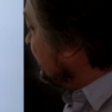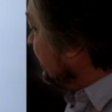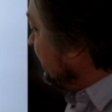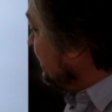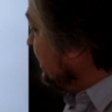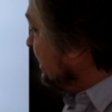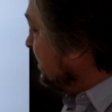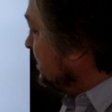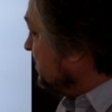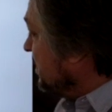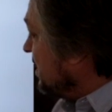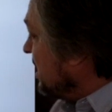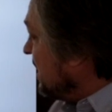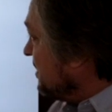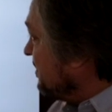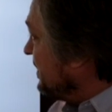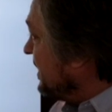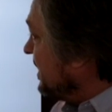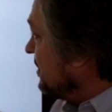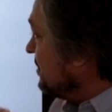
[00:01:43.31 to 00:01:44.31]
seen these
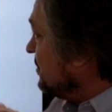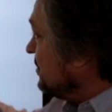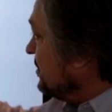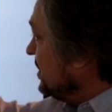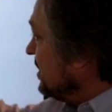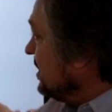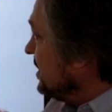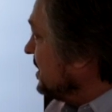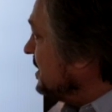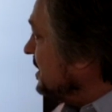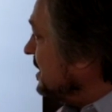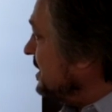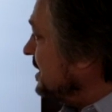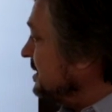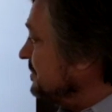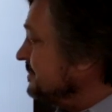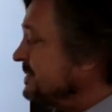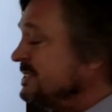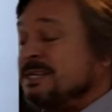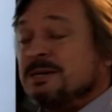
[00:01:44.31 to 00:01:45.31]
pop out
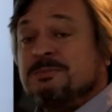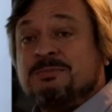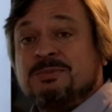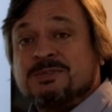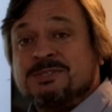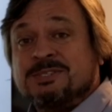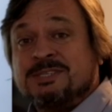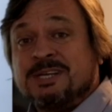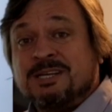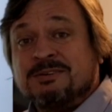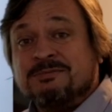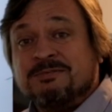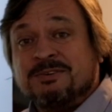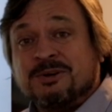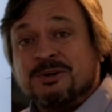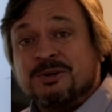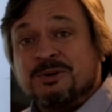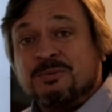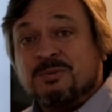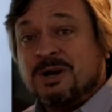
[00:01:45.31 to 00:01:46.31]
um, symbols done
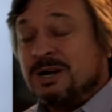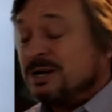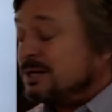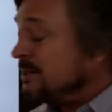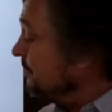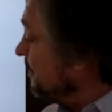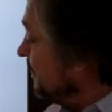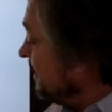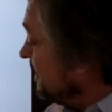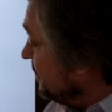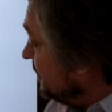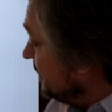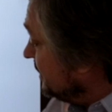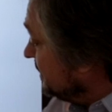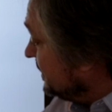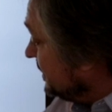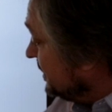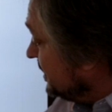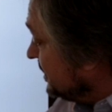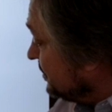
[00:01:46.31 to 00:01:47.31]
very well. You
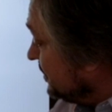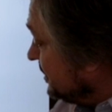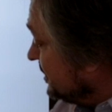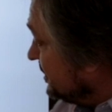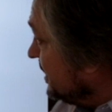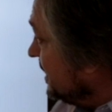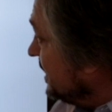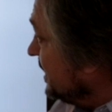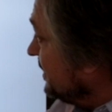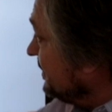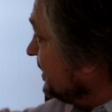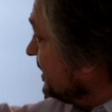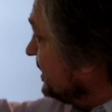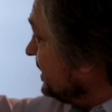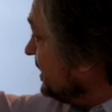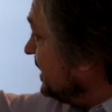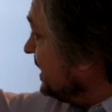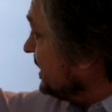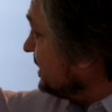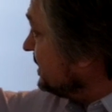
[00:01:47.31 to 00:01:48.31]
can see this one's not even
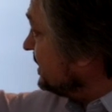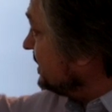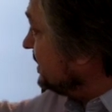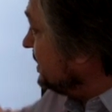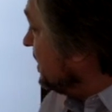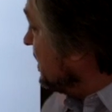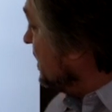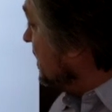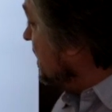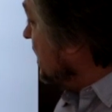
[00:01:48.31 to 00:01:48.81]
connected.